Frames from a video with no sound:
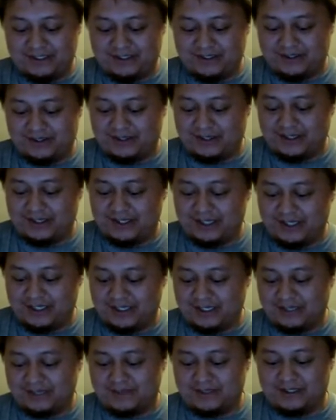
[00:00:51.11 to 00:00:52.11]
so I can change
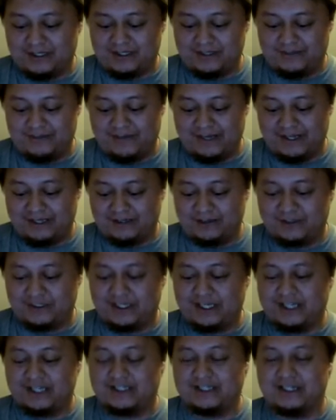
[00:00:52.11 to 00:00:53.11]
Jasmine to defense or
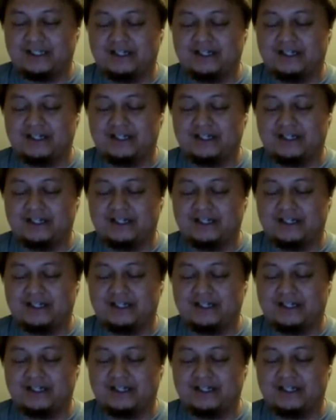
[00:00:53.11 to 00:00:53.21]
change,